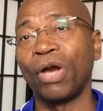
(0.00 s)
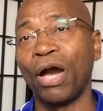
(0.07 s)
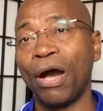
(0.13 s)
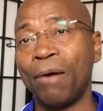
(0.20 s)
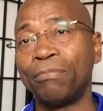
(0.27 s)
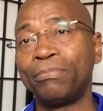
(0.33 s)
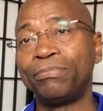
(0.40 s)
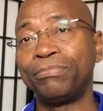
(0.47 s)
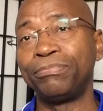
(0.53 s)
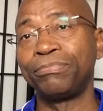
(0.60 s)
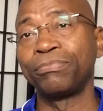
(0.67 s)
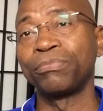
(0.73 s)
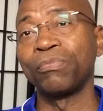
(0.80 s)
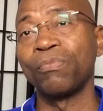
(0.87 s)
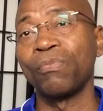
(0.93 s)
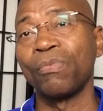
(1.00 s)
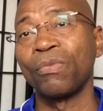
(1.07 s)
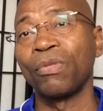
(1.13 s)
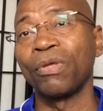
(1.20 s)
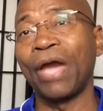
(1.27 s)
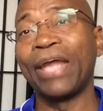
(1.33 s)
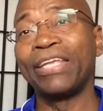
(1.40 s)
Um,
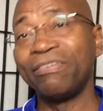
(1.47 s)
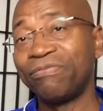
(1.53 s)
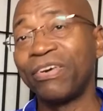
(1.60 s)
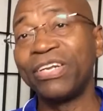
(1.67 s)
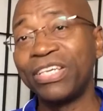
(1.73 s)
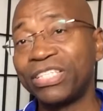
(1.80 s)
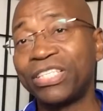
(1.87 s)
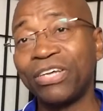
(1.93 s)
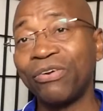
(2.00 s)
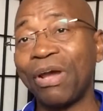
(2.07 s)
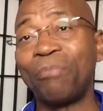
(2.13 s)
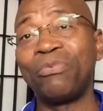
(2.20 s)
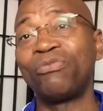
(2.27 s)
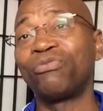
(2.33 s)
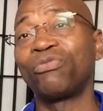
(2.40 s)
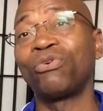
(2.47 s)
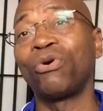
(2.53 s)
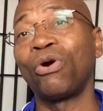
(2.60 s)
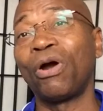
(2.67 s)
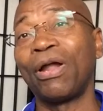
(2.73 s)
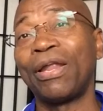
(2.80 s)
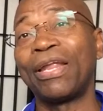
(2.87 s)
I defend this theory
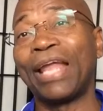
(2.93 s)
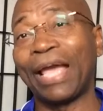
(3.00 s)
before,